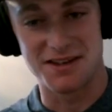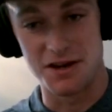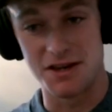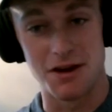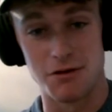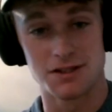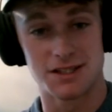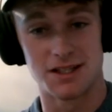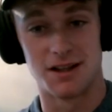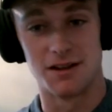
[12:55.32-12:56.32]

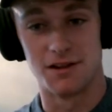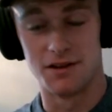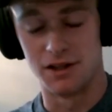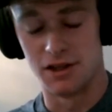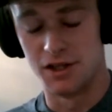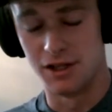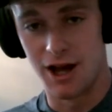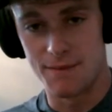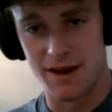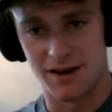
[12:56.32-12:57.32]
the
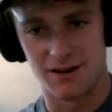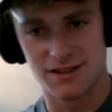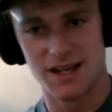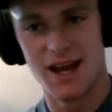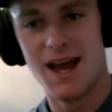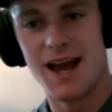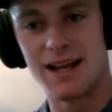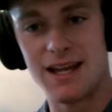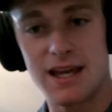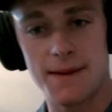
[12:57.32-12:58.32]
lawmakers,
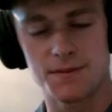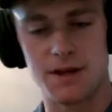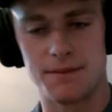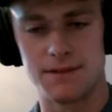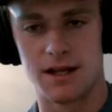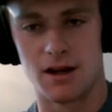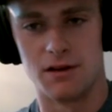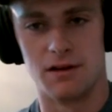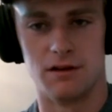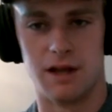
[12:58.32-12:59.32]
and he keeps me updated
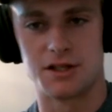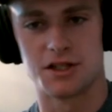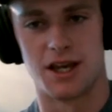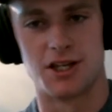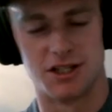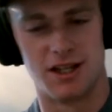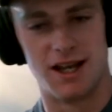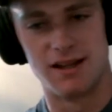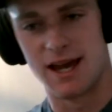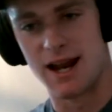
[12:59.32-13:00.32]
on legislation
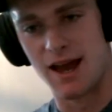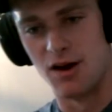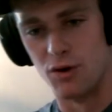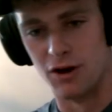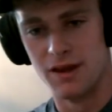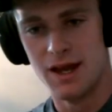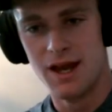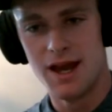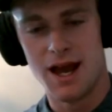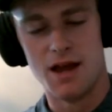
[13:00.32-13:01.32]
in the NIL world.
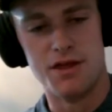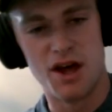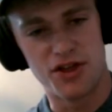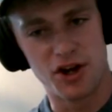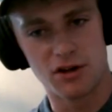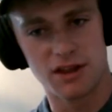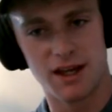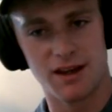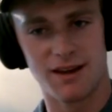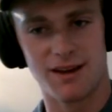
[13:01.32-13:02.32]
The third
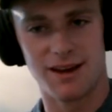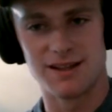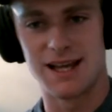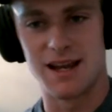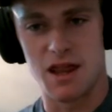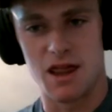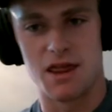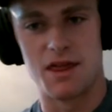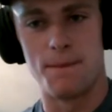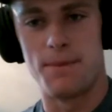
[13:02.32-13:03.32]
thing is that the